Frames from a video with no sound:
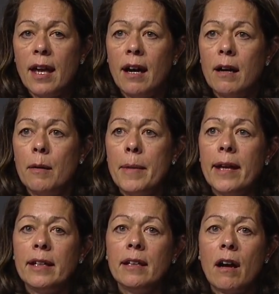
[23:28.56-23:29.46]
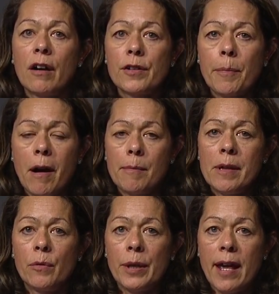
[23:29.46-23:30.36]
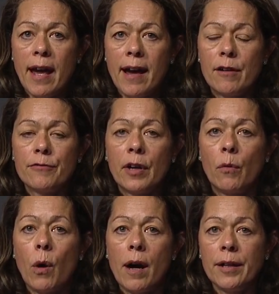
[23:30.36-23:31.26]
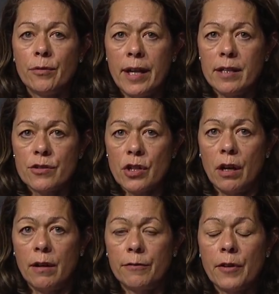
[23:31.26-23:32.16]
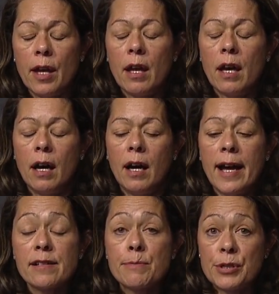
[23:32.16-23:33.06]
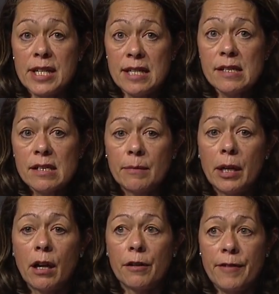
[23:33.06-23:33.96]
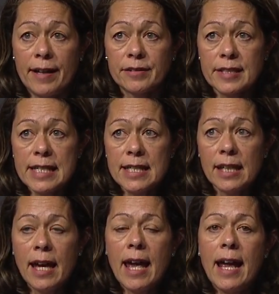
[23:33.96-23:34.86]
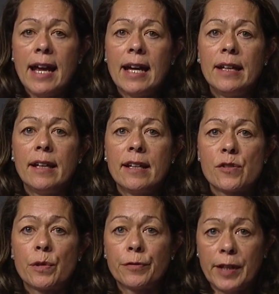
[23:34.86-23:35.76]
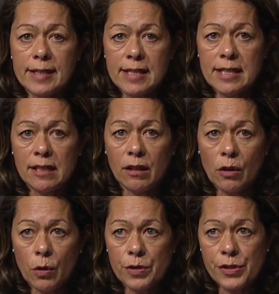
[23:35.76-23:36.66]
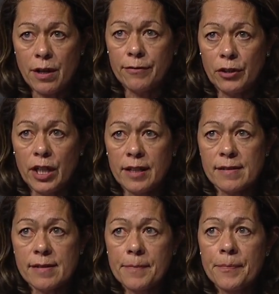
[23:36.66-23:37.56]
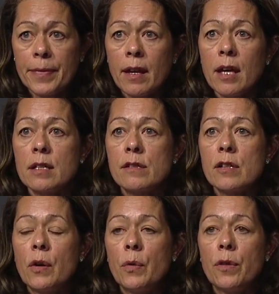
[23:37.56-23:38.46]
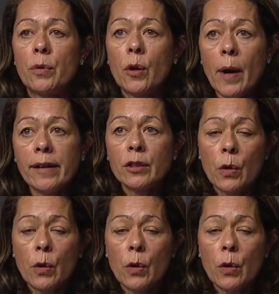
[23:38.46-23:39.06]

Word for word: Um, and in our department, we have a wide range of uh, expertise among our faculty, and it's reflected in our course offerings. So the required